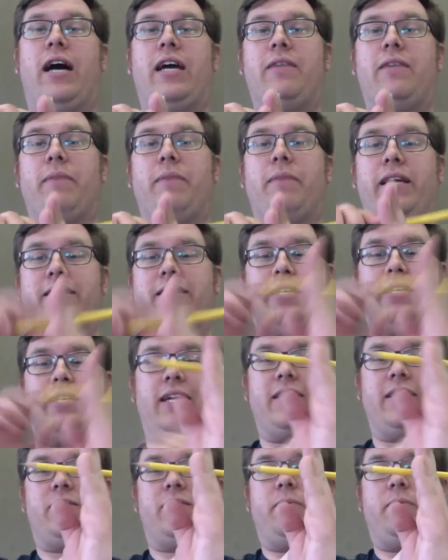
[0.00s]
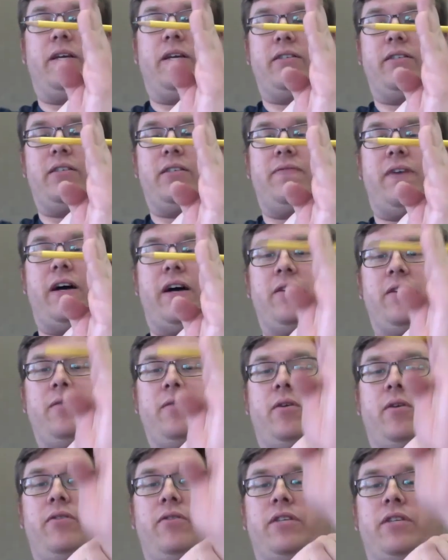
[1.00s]
of makes sense, because as
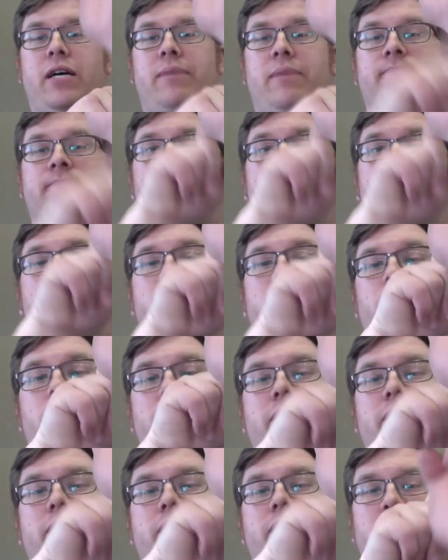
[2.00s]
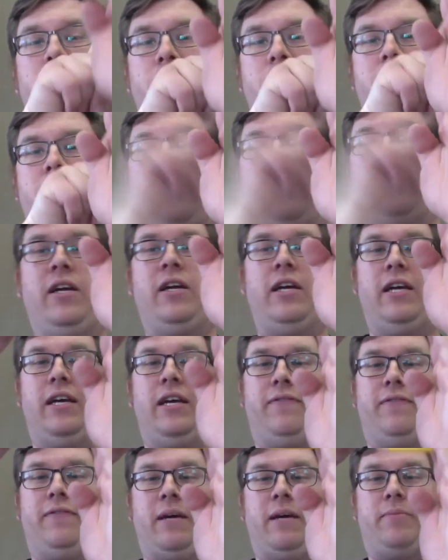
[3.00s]
volume goes up, so does temperature.
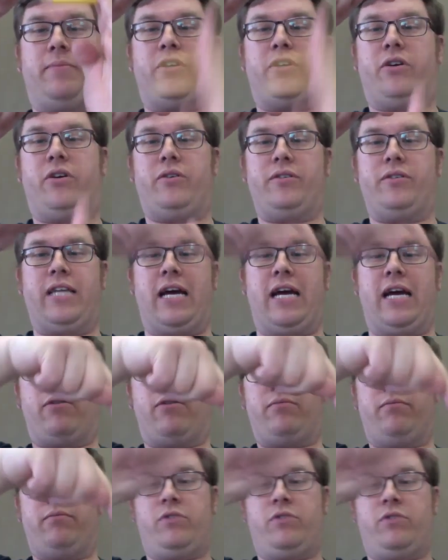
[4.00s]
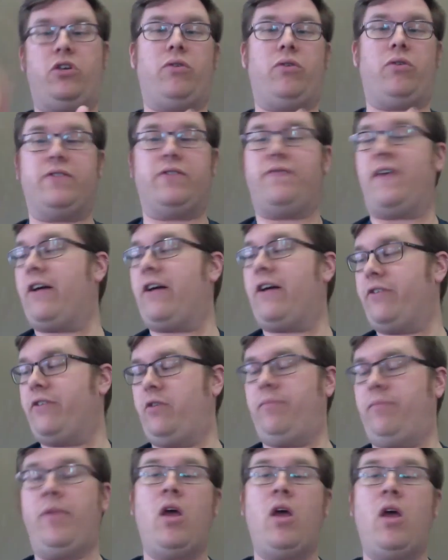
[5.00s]
If temperature goes down, so does
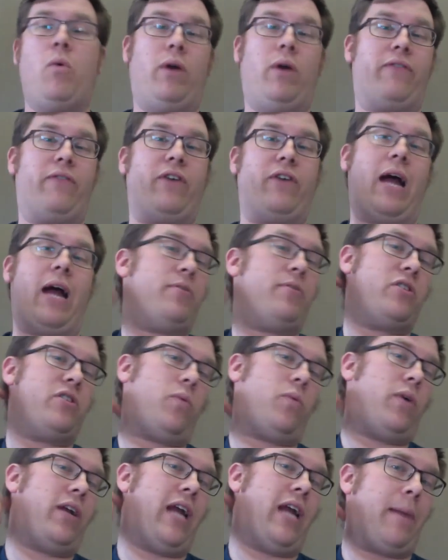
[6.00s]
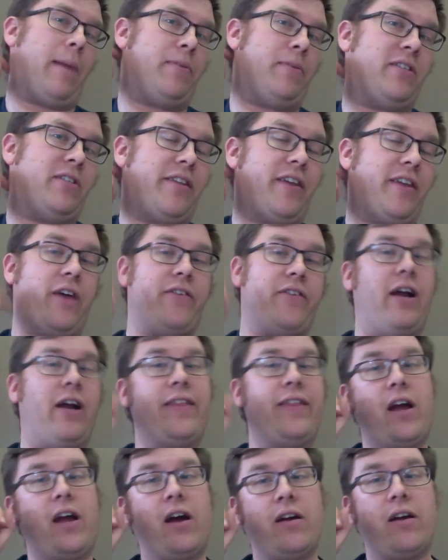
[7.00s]
volume. Whatever happens to one happens to the other,
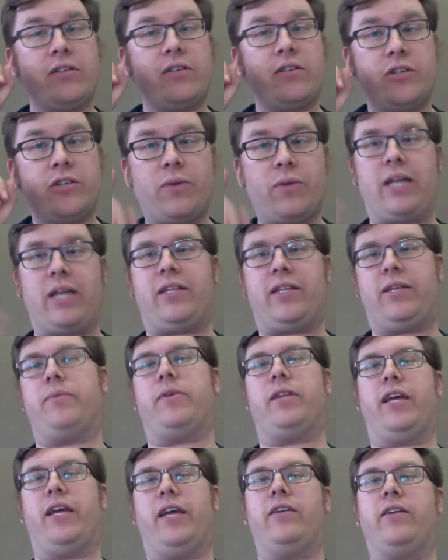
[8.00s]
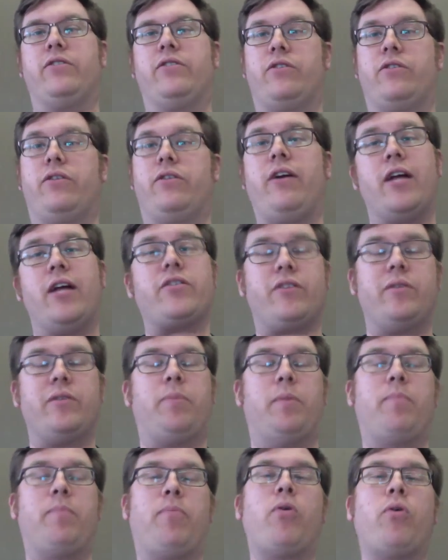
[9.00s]
and they are directly related, so they're
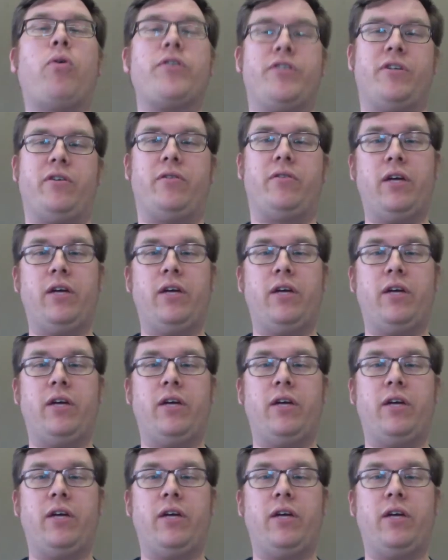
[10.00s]
actually proportional.